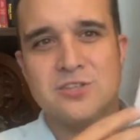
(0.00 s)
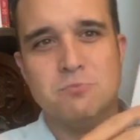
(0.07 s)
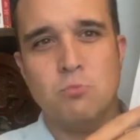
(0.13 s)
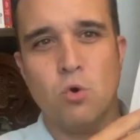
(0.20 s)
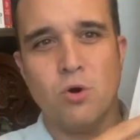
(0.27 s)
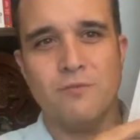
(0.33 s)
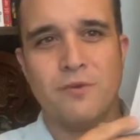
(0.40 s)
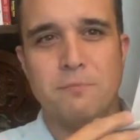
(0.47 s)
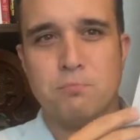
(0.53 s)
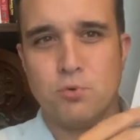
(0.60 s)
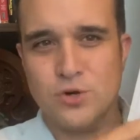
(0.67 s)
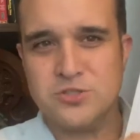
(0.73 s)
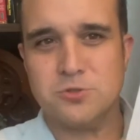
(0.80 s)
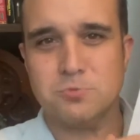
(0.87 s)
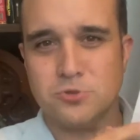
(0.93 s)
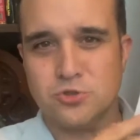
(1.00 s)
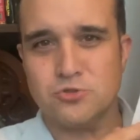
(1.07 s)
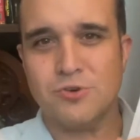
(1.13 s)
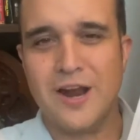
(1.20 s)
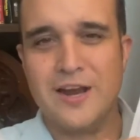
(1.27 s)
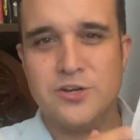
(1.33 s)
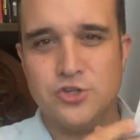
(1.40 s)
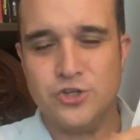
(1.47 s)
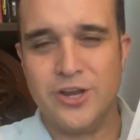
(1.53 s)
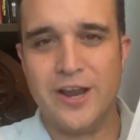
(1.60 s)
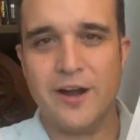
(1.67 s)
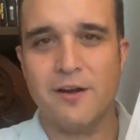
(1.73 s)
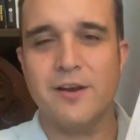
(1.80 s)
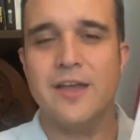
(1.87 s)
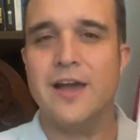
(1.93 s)
in more of a principle strategy
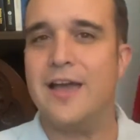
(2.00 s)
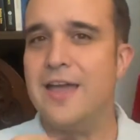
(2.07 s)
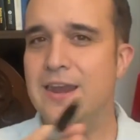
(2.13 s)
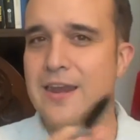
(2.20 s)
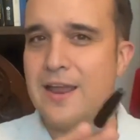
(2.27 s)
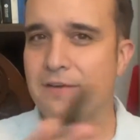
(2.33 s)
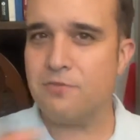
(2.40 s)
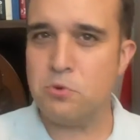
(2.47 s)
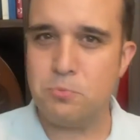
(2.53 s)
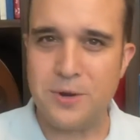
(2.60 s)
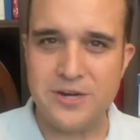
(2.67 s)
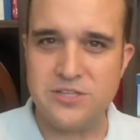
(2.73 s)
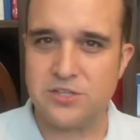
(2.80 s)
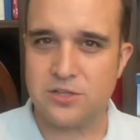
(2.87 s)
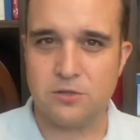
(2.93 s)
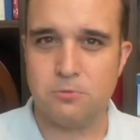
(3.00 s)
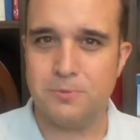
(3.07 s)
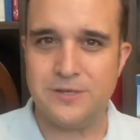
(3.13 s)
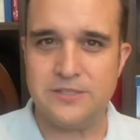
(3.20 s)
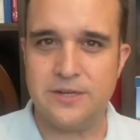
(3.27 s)
area, and everybody's a little bit